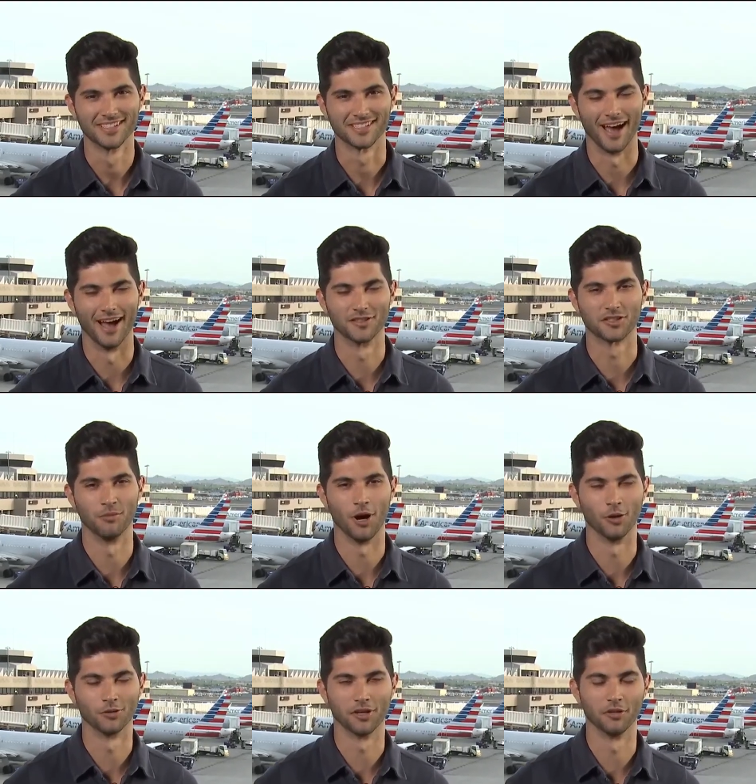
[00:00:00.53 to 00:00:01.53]
Scott
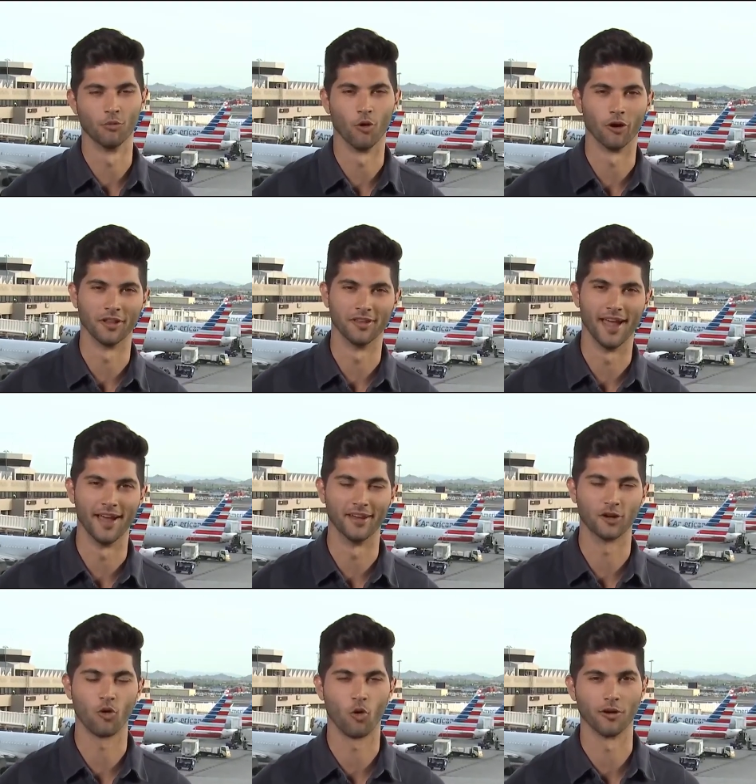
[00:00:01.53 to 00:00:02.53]
Simone, good morning. Yeah, and
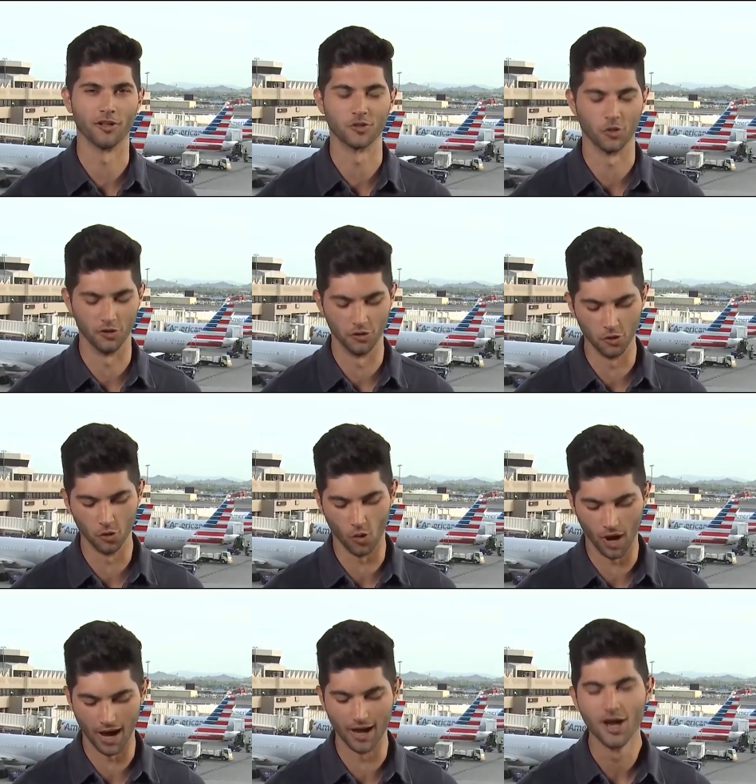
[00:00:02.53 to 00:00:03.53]
according to a new
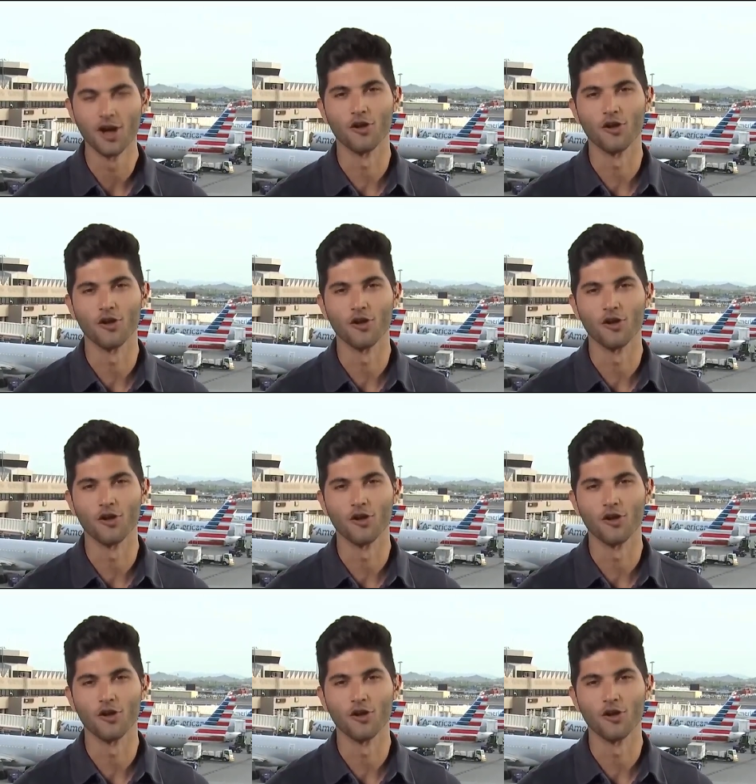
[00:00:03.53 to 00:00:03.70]
uh,